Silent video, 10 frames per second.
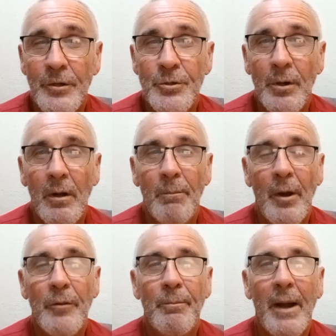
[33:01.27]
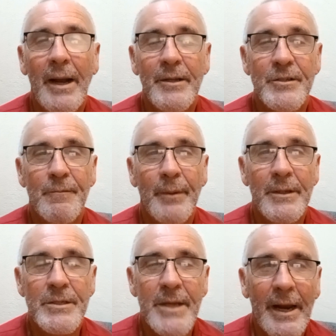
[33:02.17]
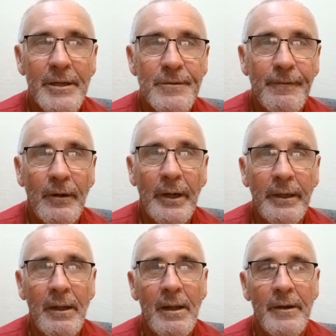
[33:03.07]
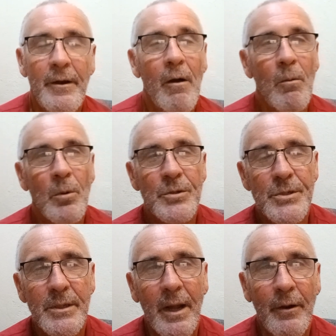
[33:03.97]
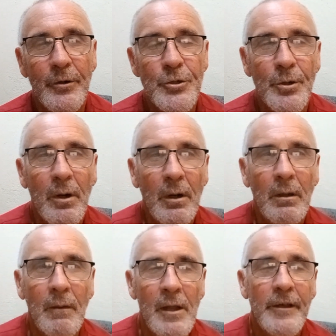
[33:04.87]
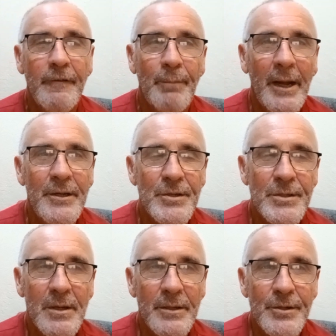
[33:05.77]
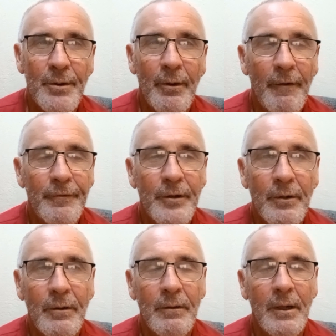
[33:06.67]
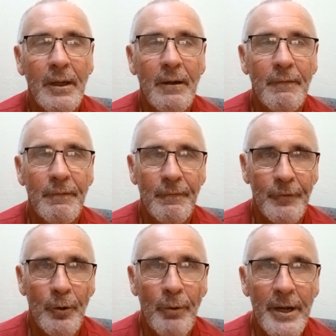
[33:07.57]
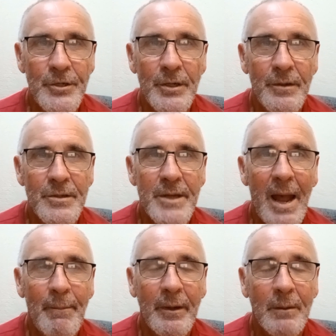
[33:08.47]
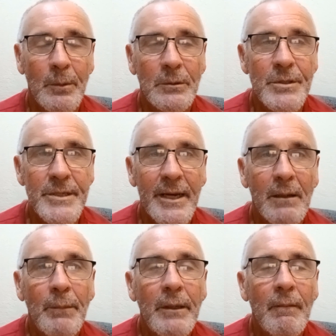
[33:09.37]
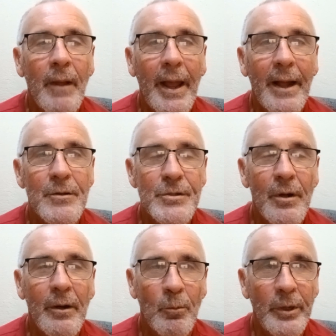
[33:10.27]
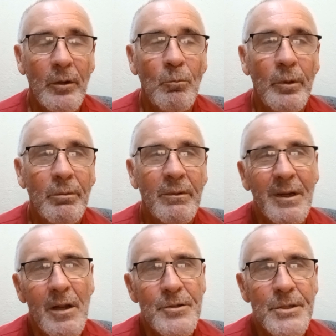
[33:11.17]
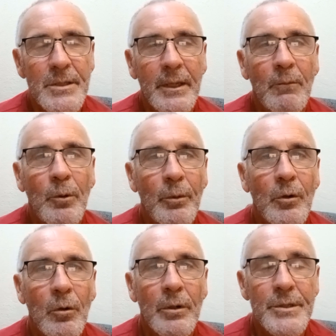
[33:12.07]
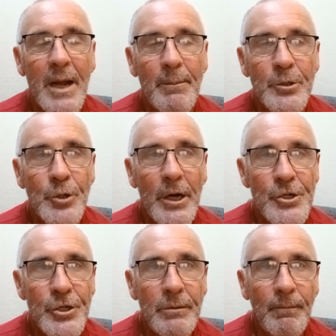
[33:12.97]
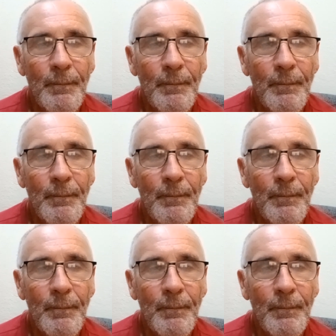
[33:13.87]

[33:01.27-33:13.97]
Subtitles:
to trial. Both parties have been satisfied. No one wants to go to trial. You've paid your solicitor off for arranging this amicable settlement outside, or the closest thing we would call is arbitration,